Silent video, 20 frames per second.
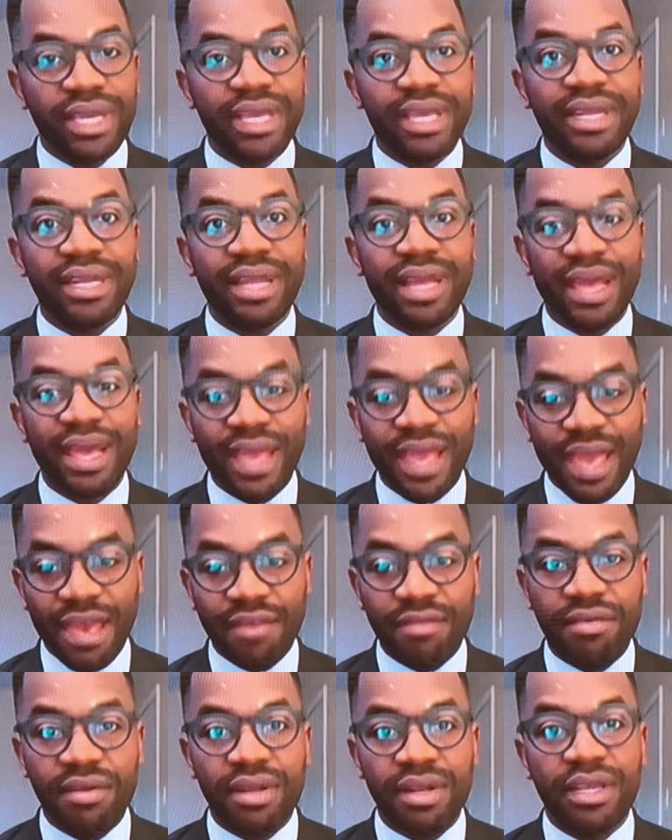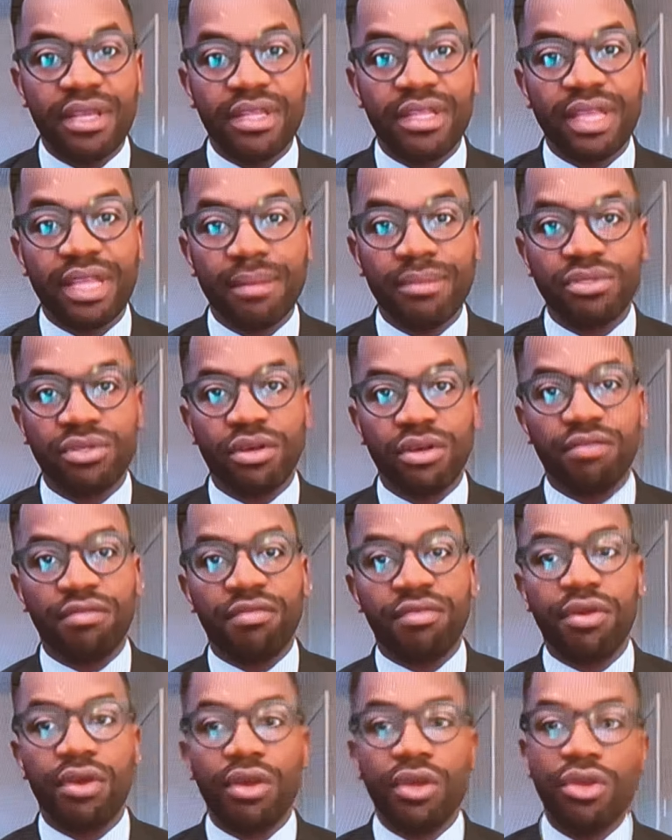drinking heavily in
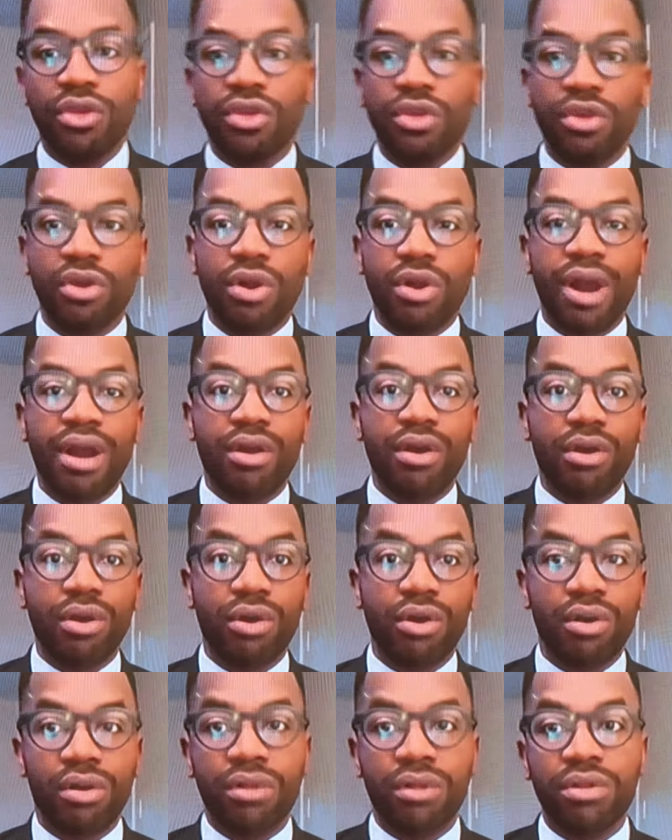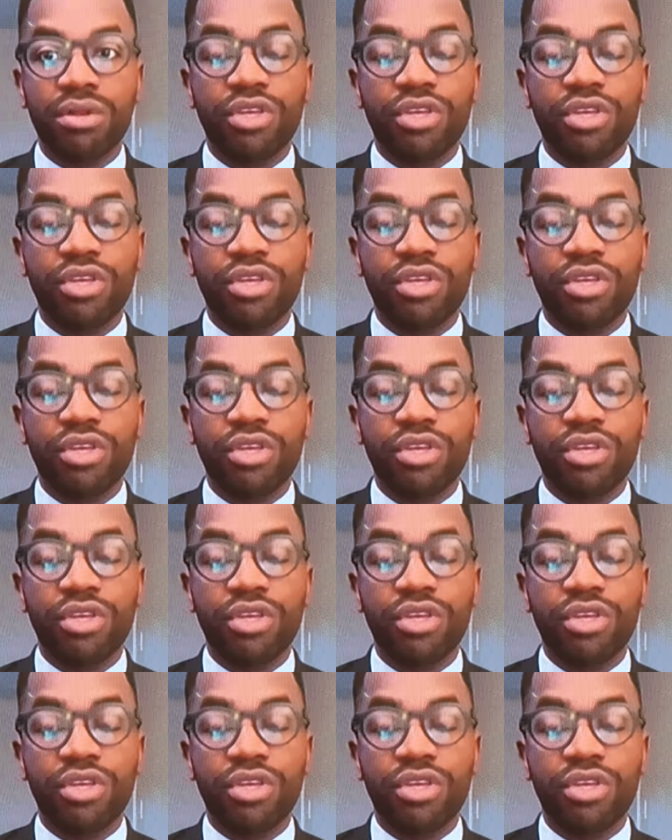terms of your alcohol